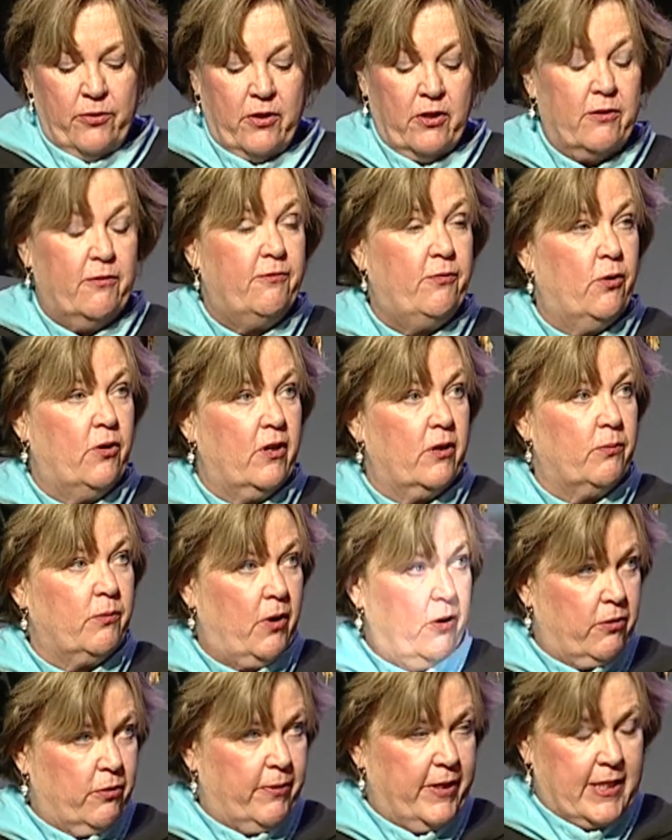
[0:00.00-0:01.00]
could afford a
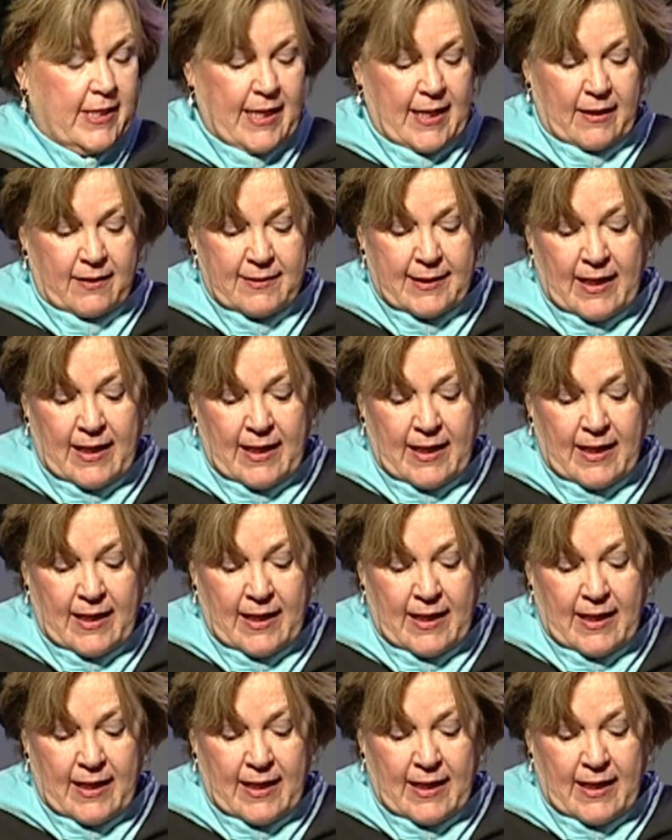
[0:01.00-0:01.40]
rotary dial